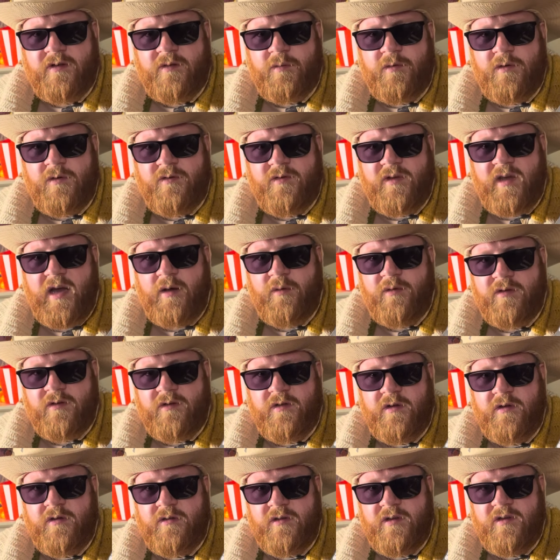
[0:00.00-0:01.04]
I was literally
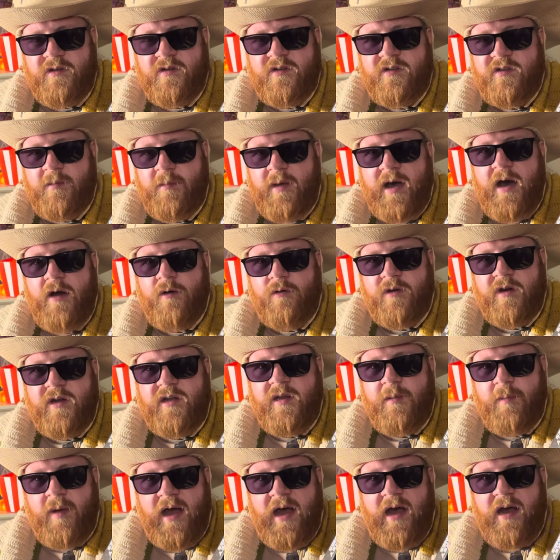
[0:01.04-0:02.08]
just about ready to
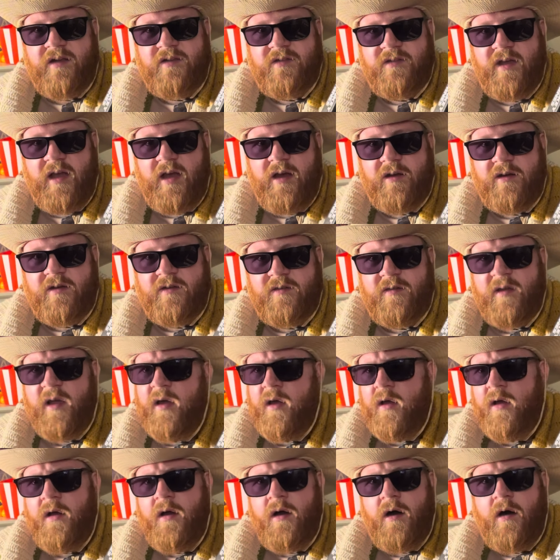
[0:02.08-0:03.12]
pass out, because
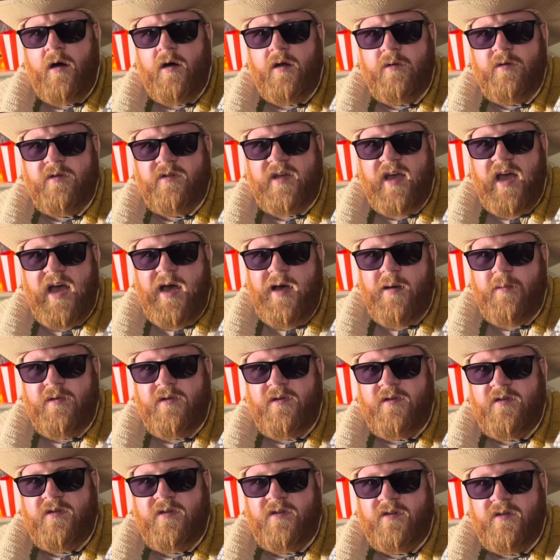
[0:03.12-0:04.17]
all I was having is just
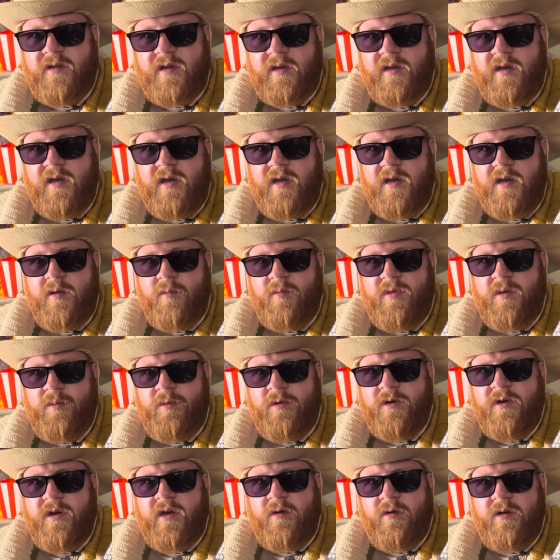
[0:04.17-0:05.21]
like people going
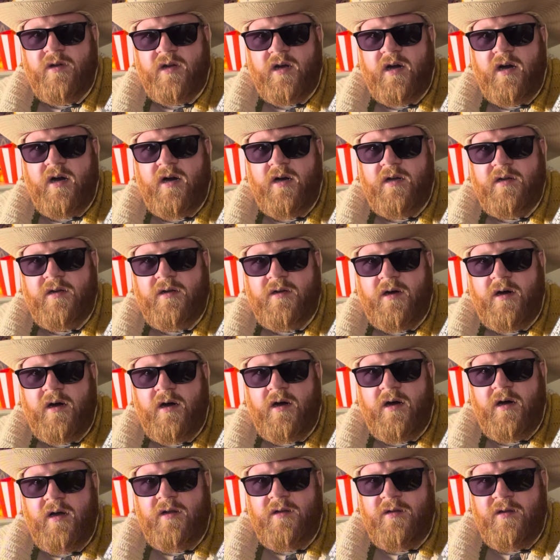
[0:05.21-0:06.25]
on and on
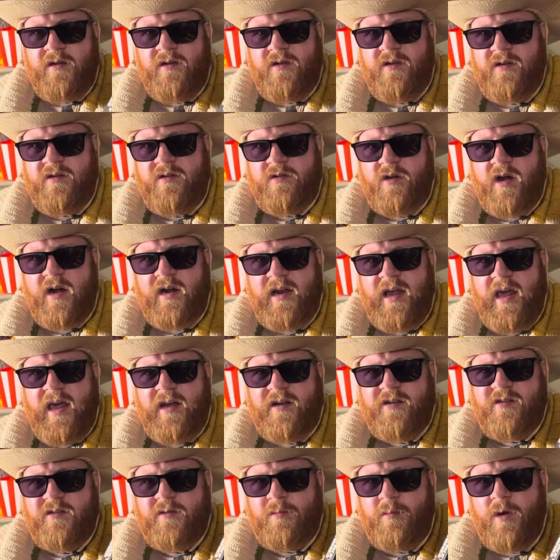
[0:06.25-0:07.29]
and just try to act
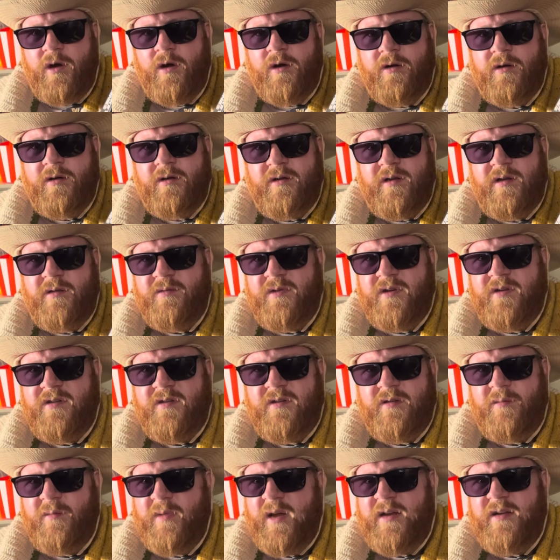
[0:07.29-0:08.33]
smart, and I just
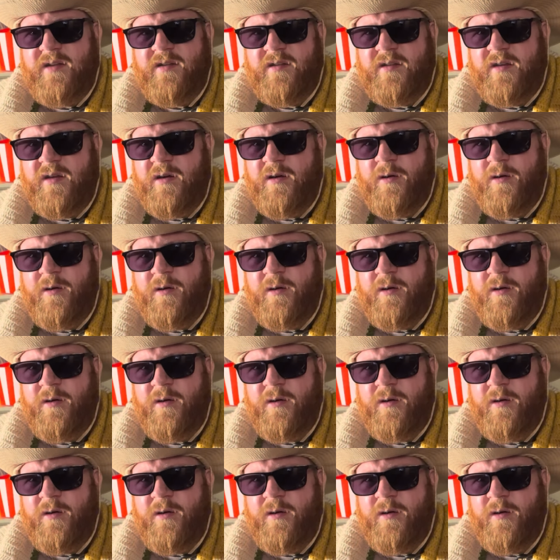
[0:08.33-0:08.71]
go,